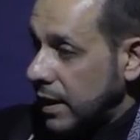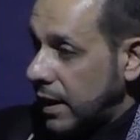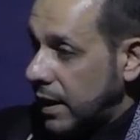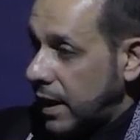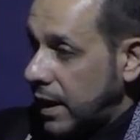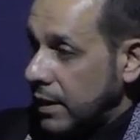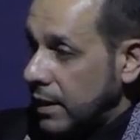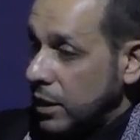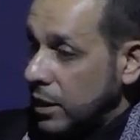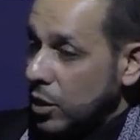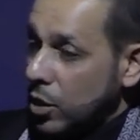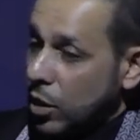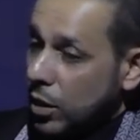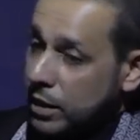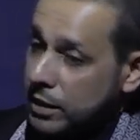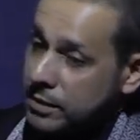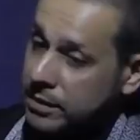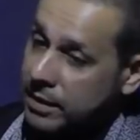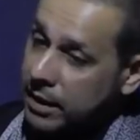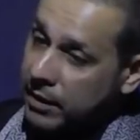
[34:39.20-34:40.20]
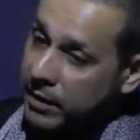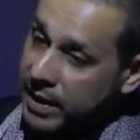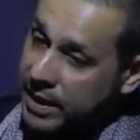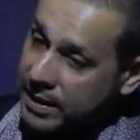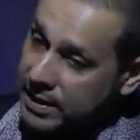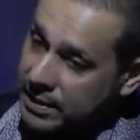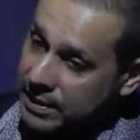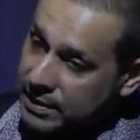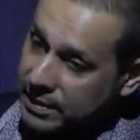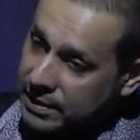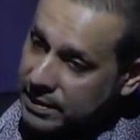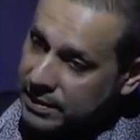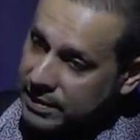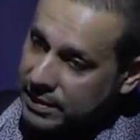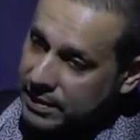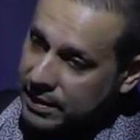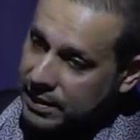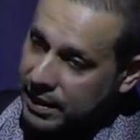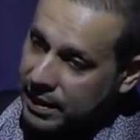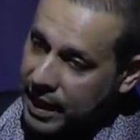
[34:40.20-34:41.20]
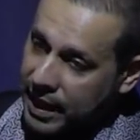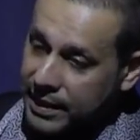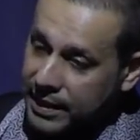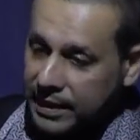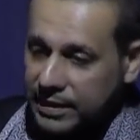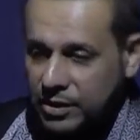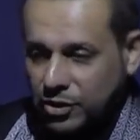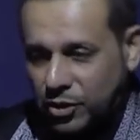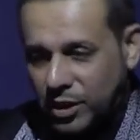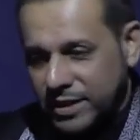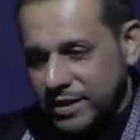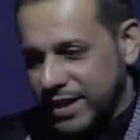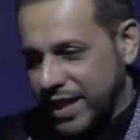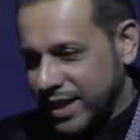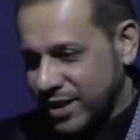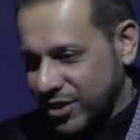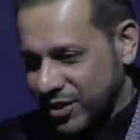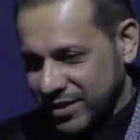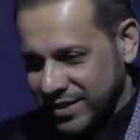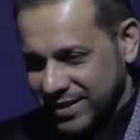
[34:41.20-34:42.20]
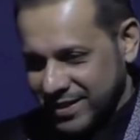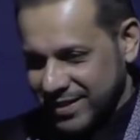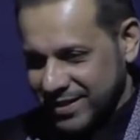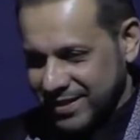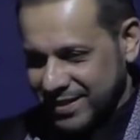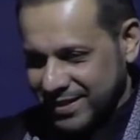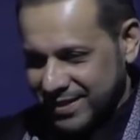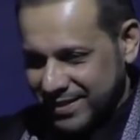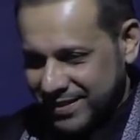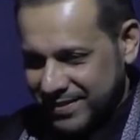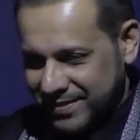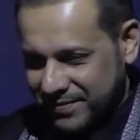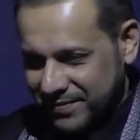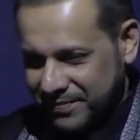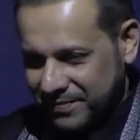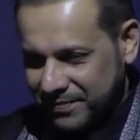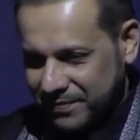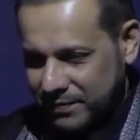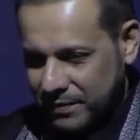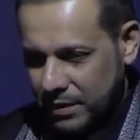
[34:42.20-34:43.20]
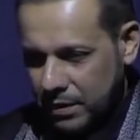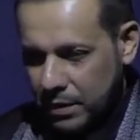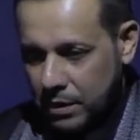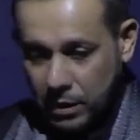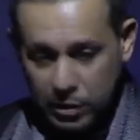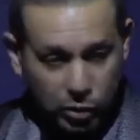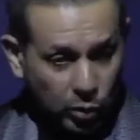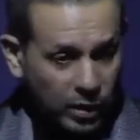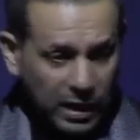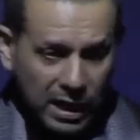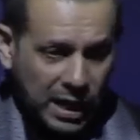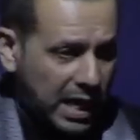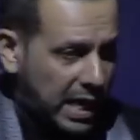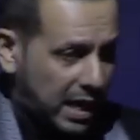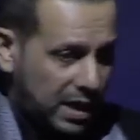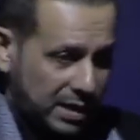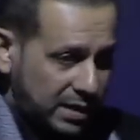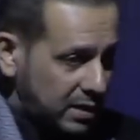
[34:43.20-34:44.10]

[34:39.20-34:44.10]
and the knowledge therein and its transactions. Rasulullah,